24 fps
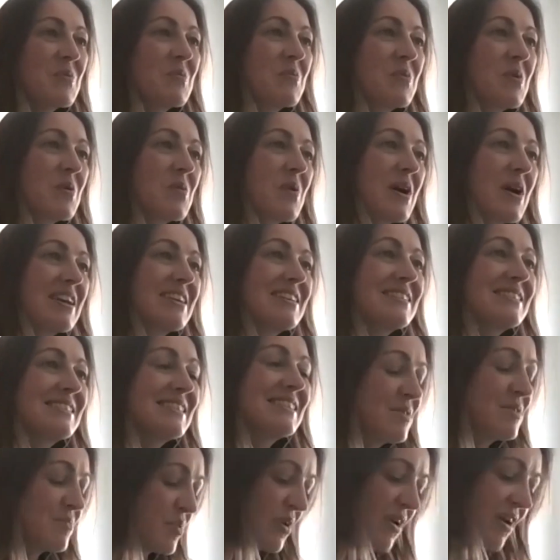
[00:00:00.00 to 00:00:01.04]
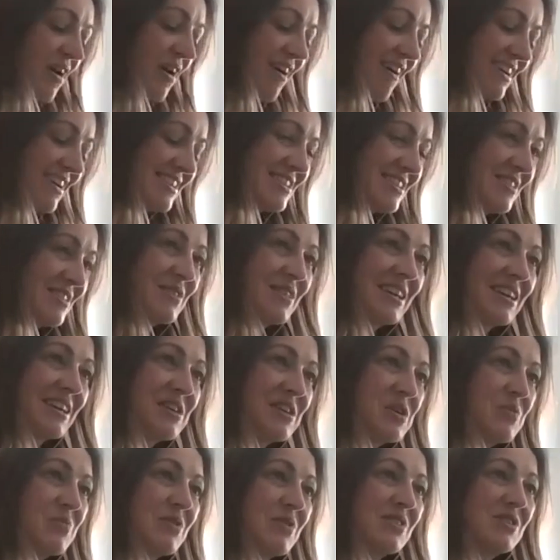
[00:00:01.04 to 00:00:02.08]
We'll wait and see, but I do think
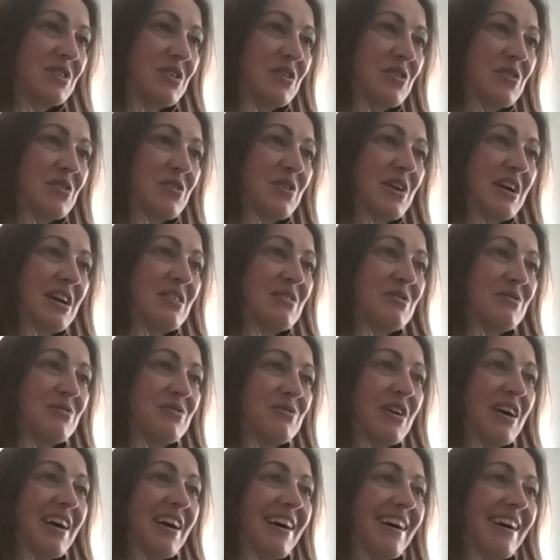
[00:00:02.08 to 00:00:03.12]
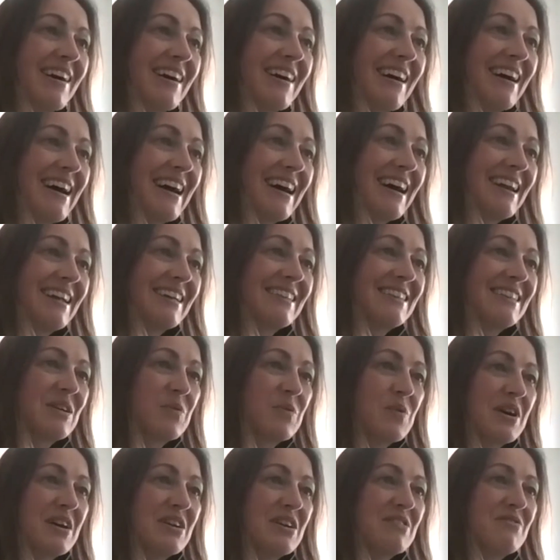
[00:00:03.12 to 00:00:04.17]
humans are creative, and I think
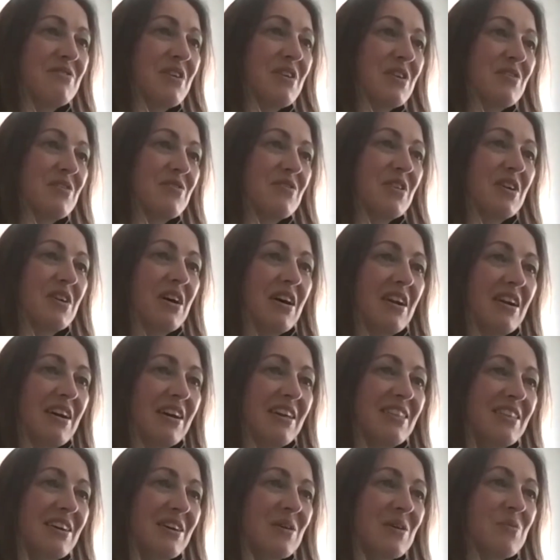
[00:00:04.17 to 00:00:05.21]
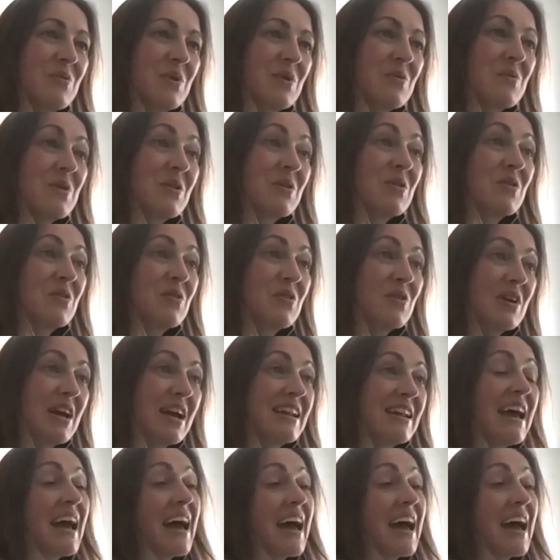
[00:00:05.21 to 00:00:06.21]
we're innovative, and I think we will create.